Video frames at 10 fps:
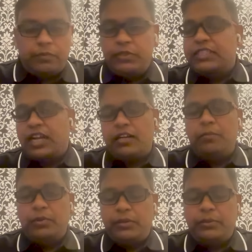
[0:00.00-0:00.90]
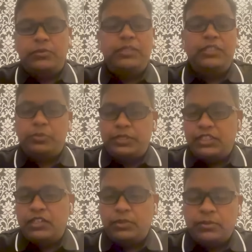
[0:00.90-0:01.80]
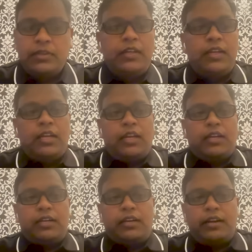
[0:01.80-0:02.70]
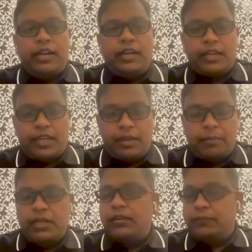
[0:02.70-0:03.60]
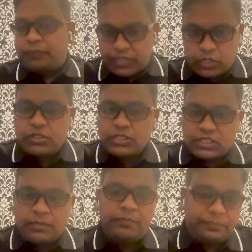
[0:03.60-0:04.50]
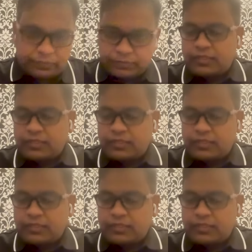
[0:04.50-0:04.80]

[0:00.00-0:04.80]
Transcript: we started Bullieverse with this vision to create a gaming ecosystem.